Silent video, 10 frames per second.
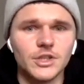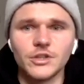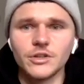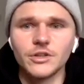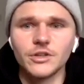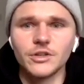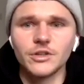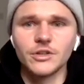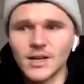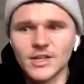you don't
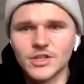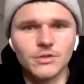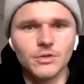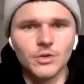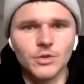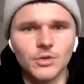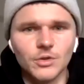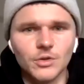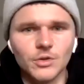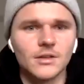get paid unless you do the
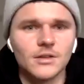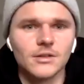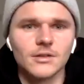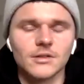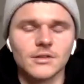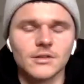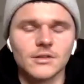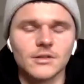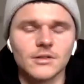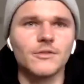work.
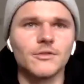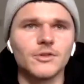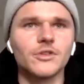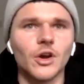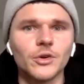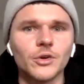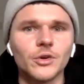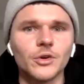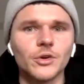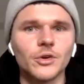You know, if you
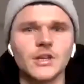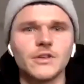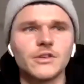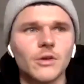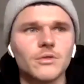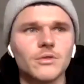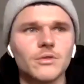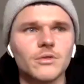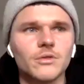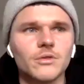
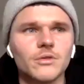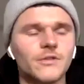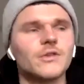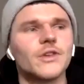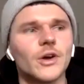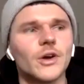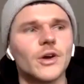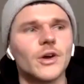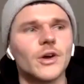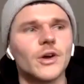don't show up, if you
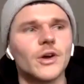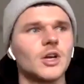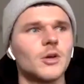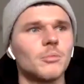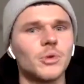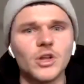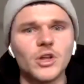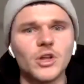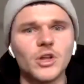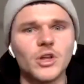don't
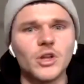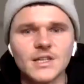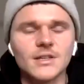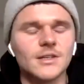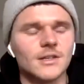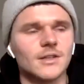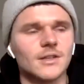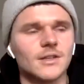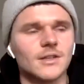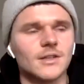put the hours in,
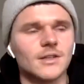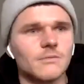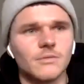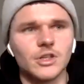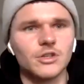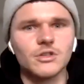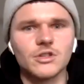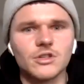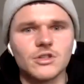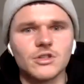then
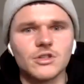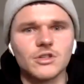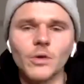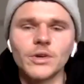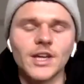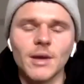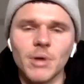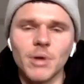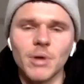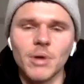you just simply
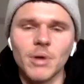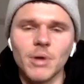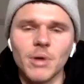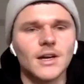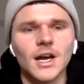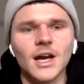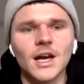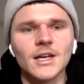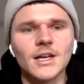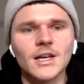won't get paid.
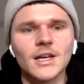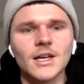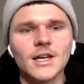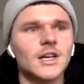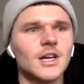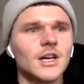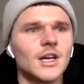And